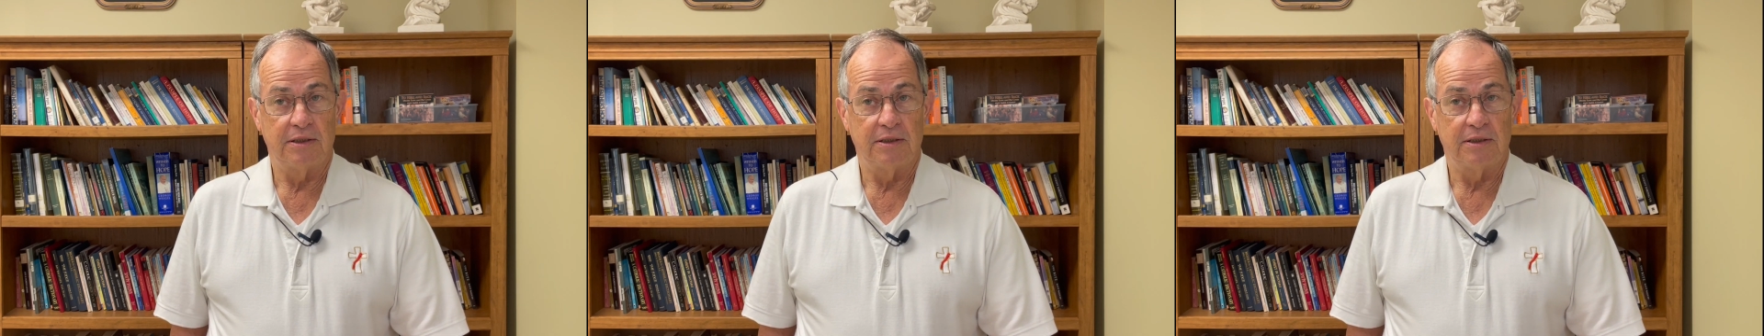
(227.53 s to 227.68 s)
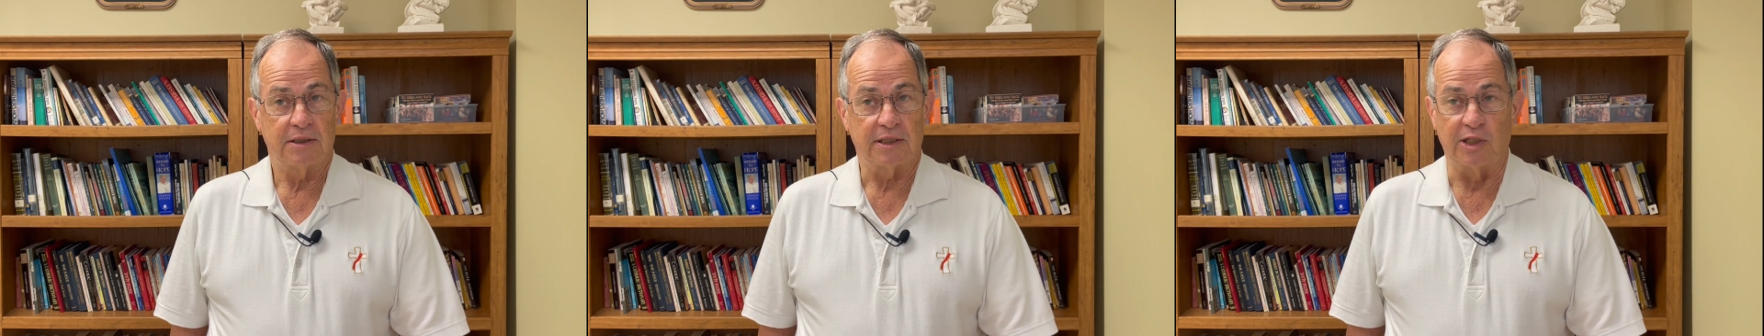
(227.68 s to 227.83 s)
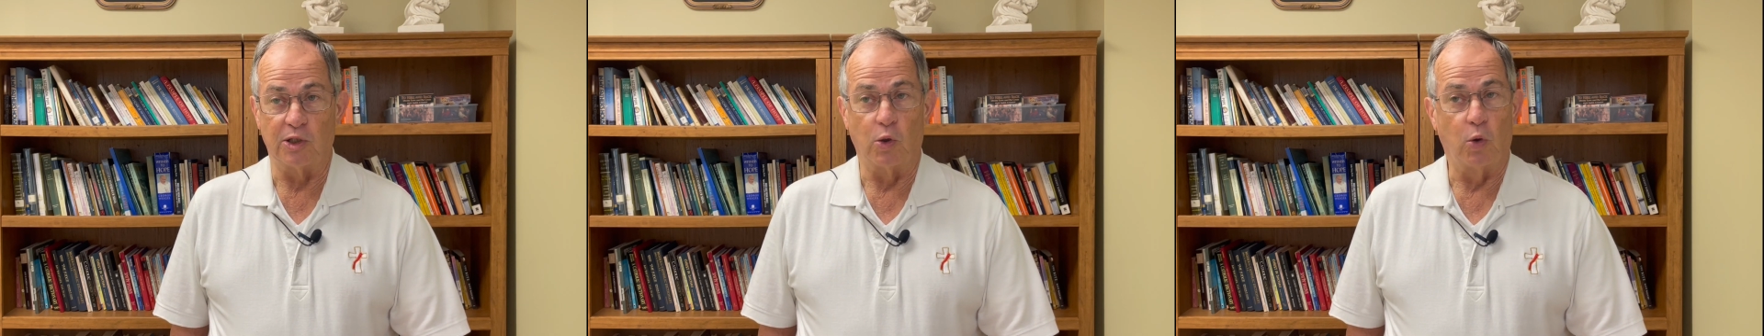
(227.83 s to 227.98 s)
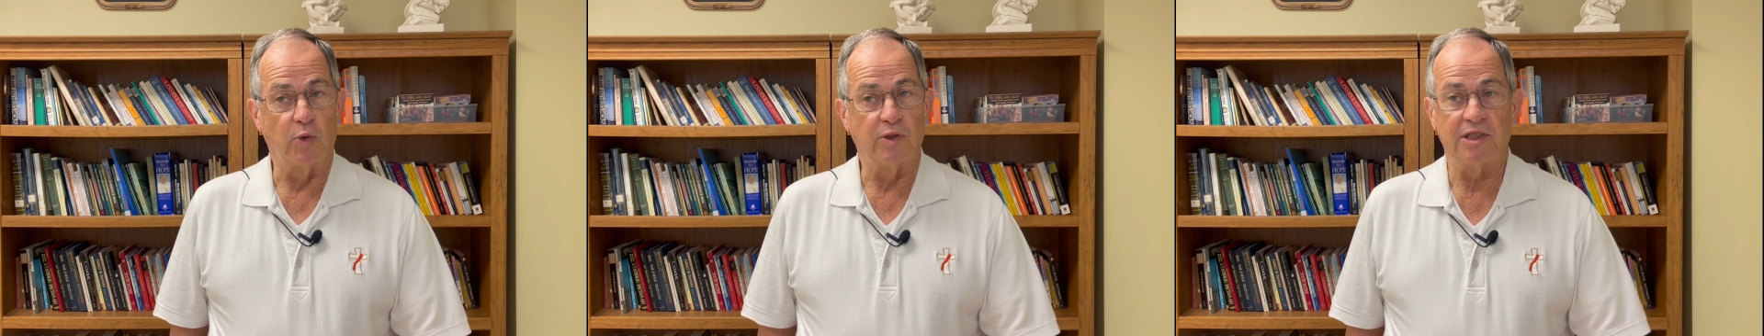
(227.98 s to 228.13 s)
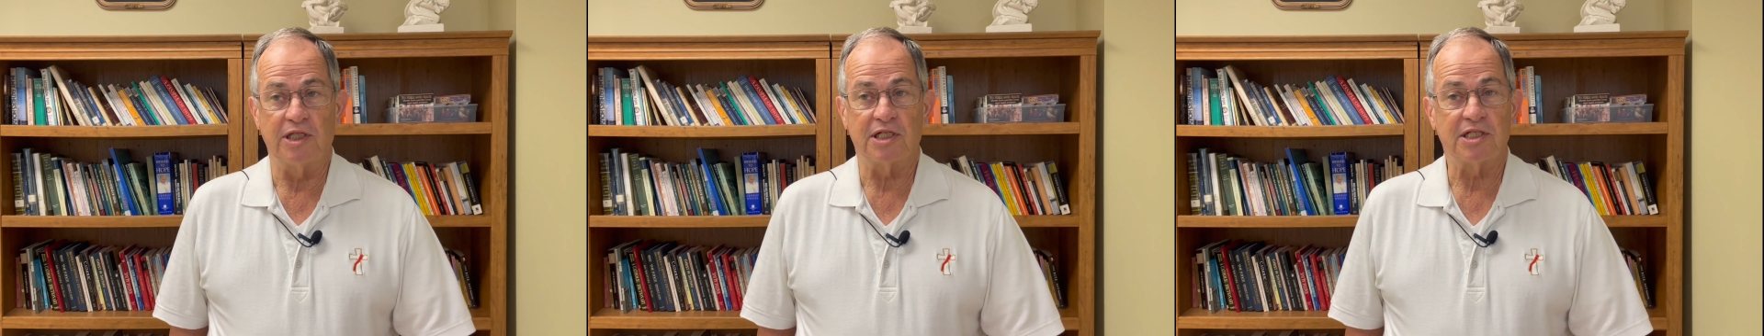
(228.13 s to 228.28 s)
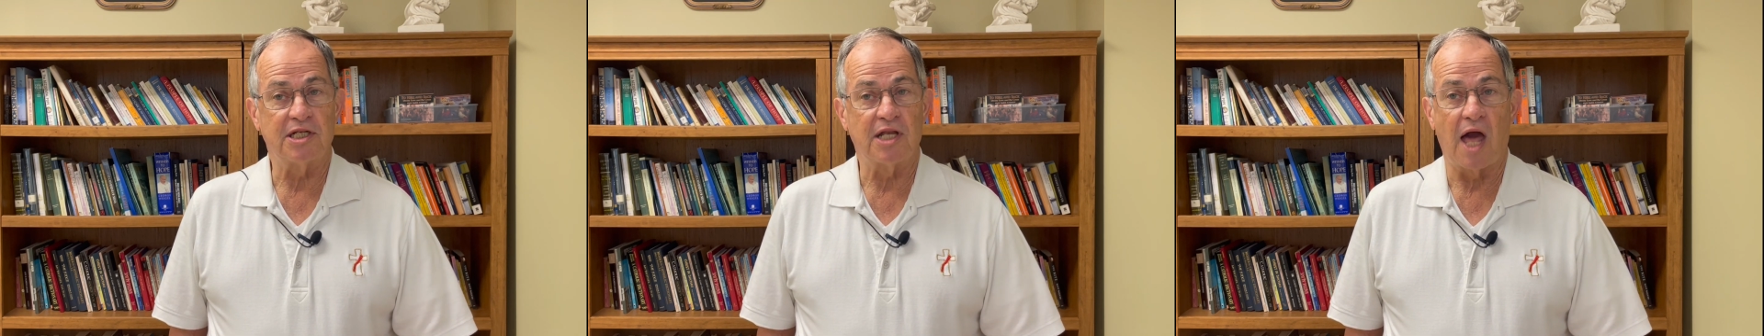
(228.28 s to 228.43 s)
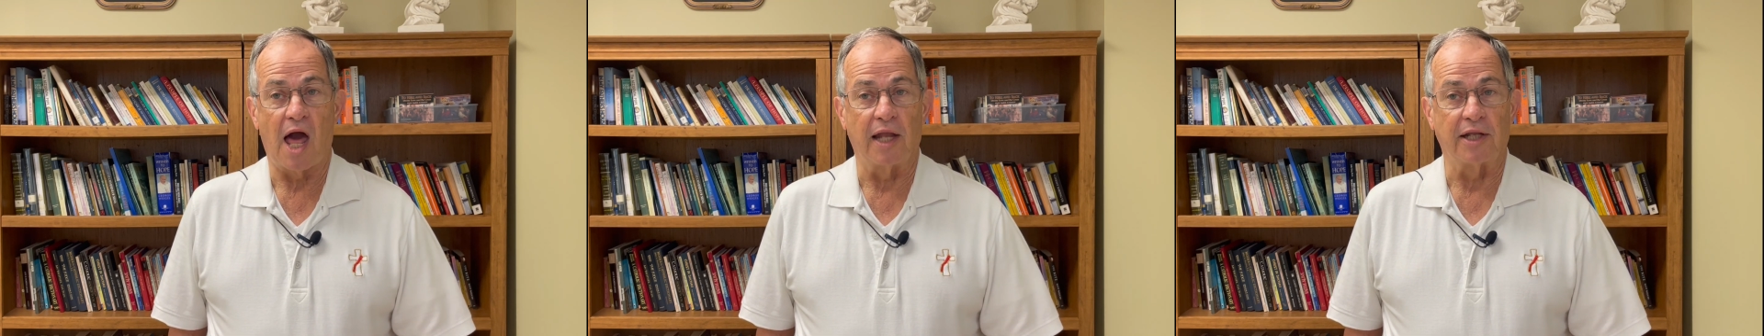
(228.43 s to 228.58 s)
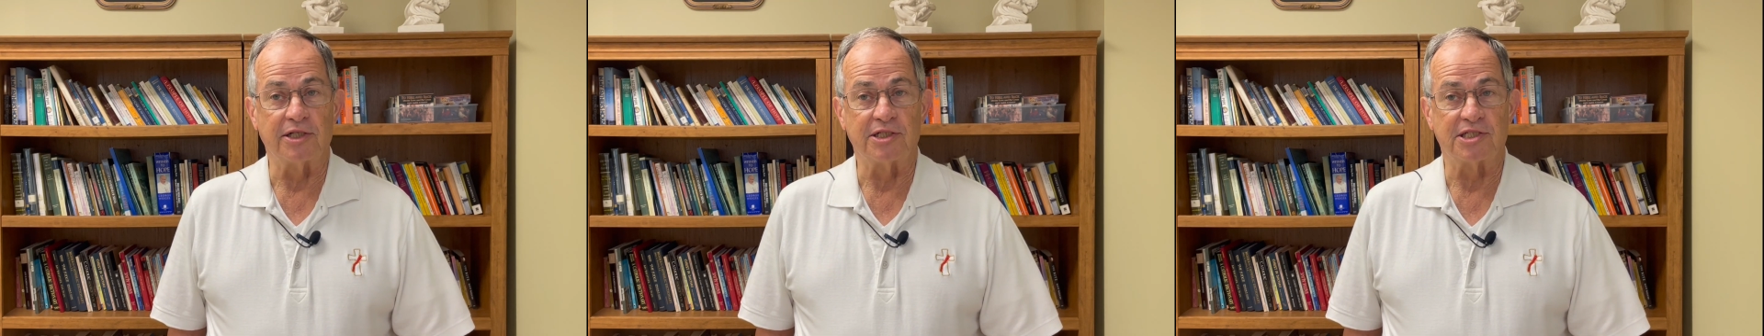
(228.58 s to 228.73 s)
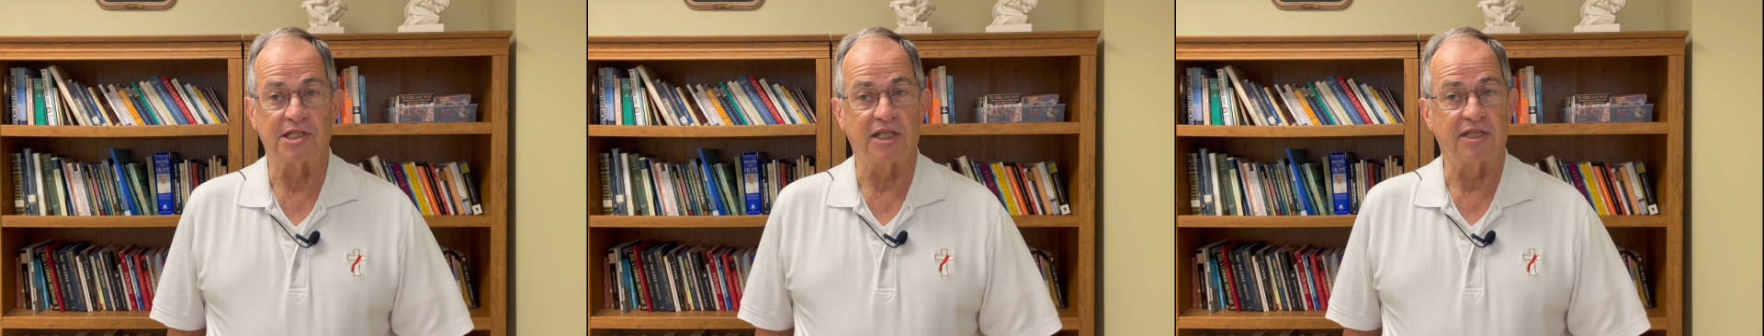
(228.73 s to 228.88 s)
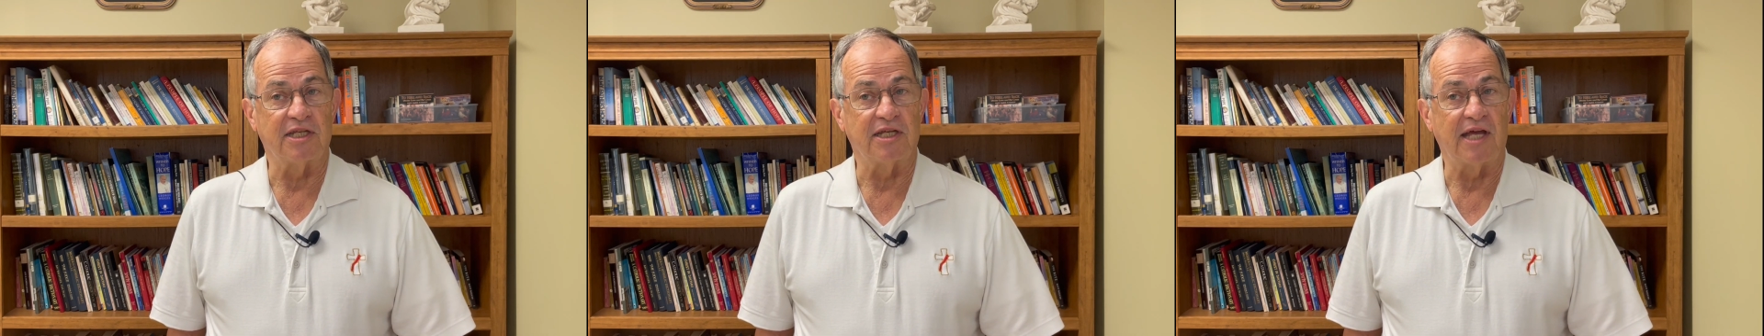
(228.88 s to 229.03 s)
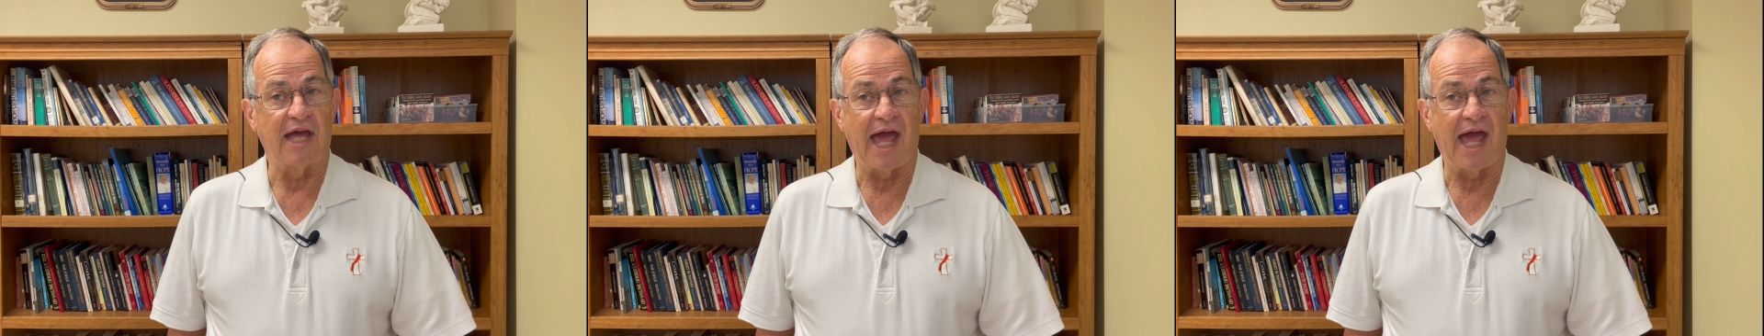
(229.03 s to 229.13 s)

can only acknowledge that the